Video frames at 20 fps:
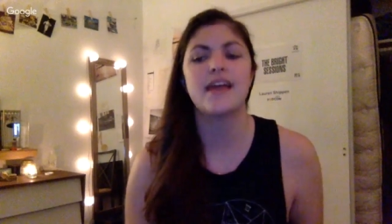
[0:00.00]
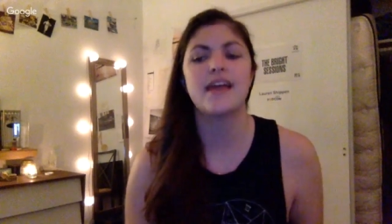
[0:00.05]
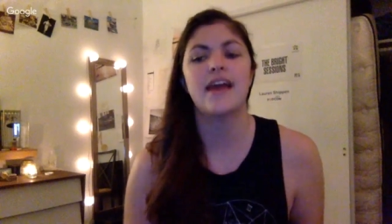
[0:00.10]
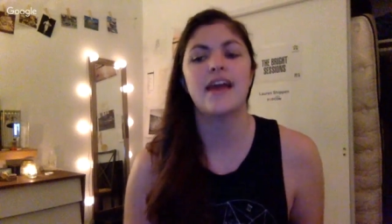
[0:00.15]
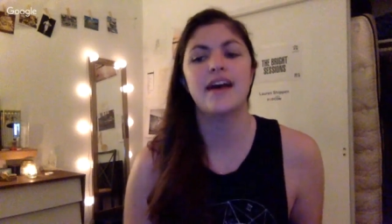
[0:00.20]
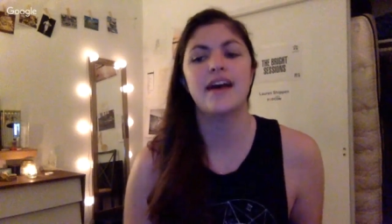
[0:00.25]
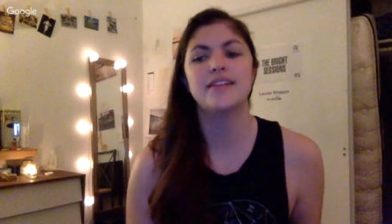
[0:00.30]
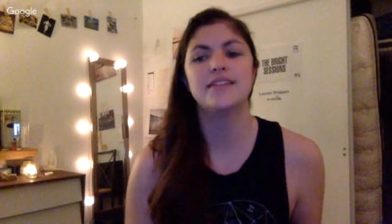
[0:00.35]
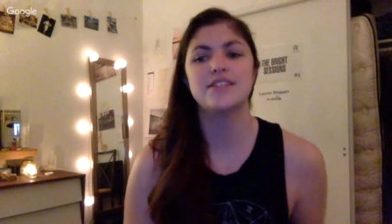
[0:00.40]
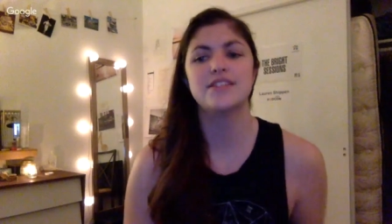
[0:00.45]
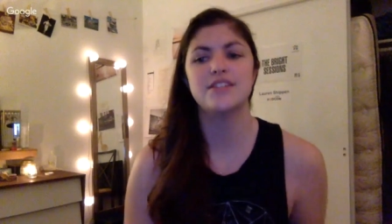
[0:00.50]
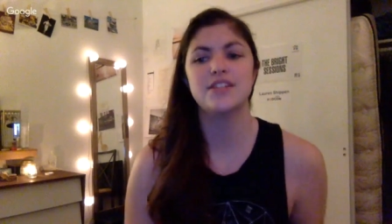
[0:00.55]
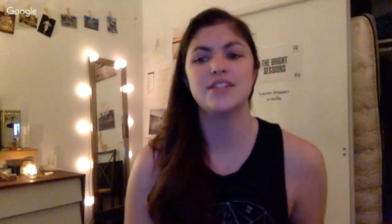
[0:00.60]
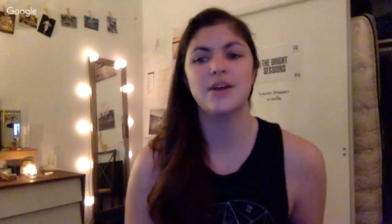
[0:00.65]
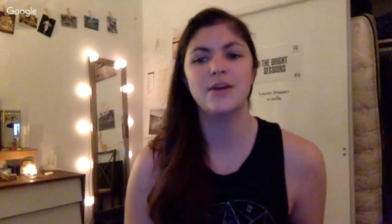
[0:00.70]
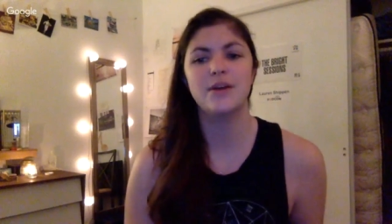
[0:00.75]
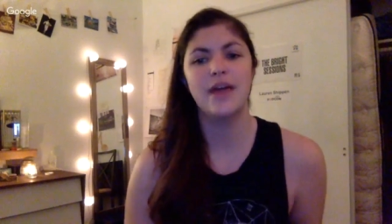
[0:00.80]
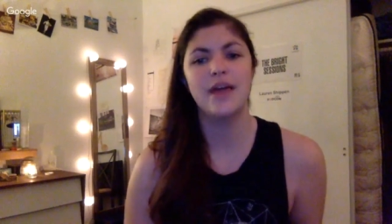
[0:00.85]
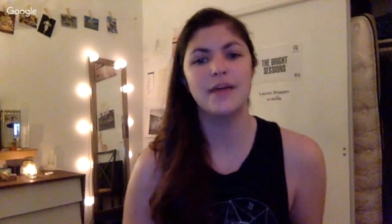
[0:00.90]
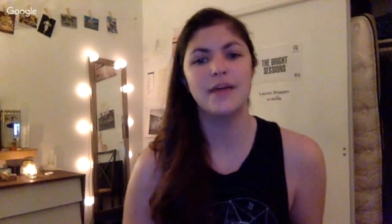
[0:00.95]
and
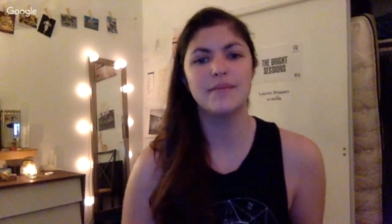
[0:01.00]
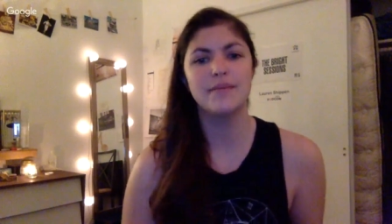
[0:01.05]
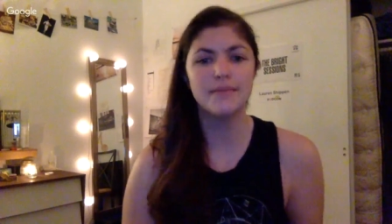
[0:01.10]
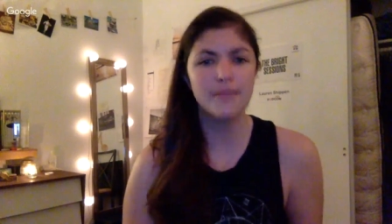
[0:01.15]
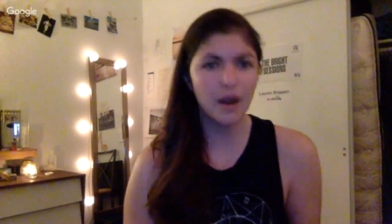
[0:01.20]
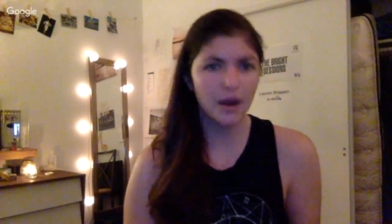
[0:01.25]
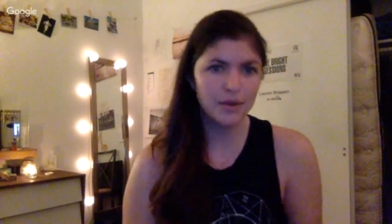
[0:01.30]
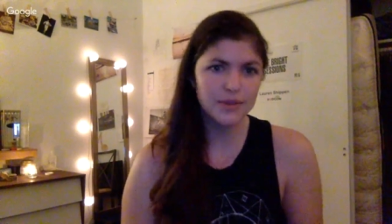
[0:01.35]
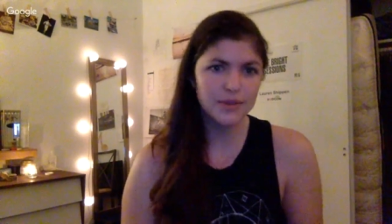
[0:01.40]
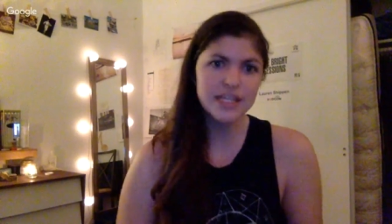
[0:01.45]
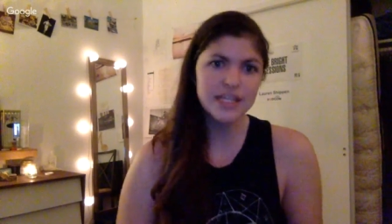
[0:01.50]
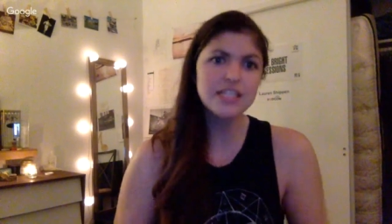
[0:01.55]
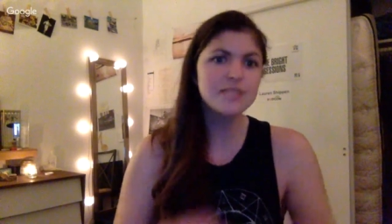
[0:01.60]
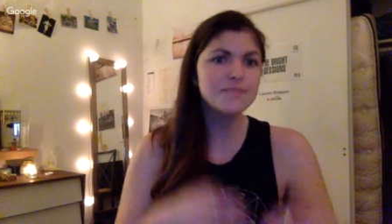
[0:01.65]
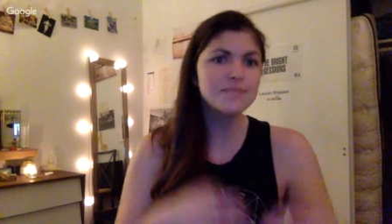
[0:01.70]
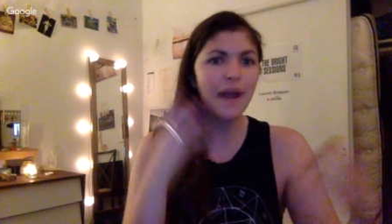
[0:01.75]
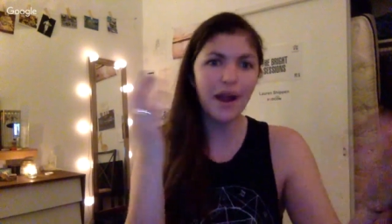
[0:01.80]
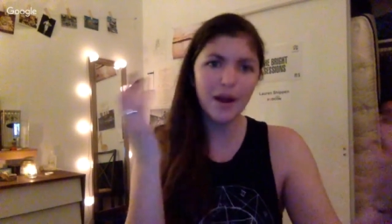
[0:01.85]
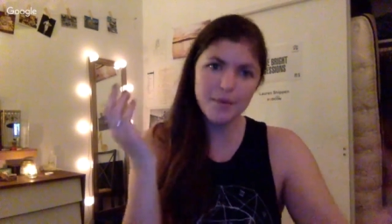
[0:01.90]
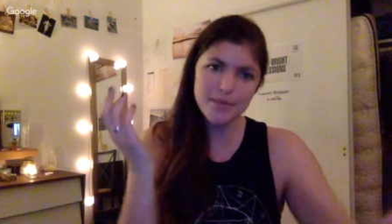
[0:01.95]
like Mark was
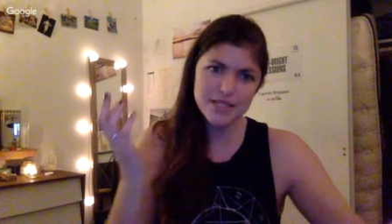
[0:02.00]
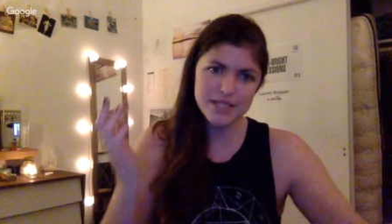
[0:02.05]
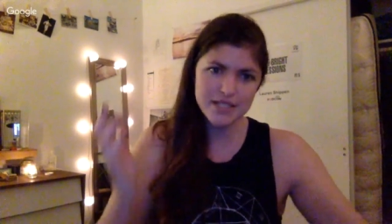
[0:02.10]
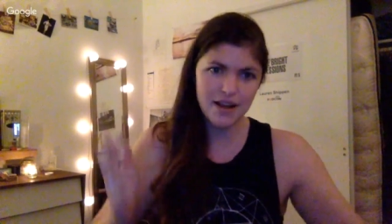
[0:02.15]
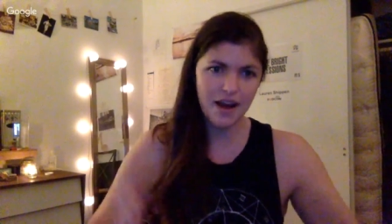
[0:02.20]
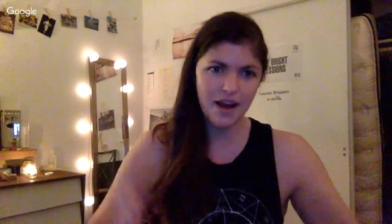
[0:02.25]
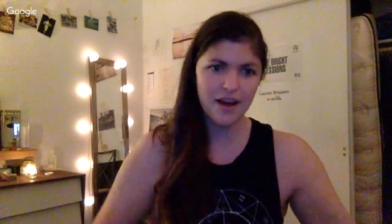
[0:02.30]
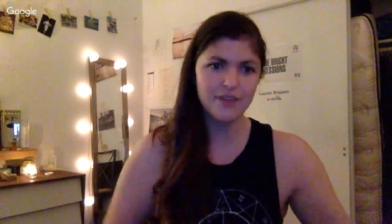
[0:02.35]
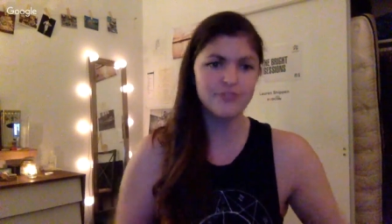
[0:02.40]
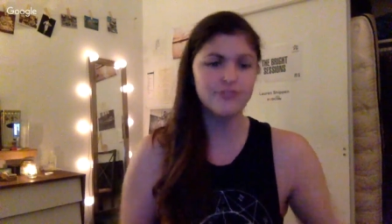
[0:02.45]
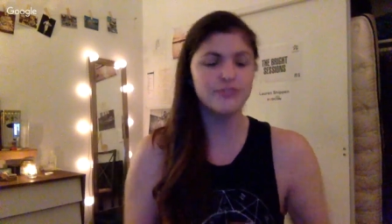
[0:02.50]
experimented on,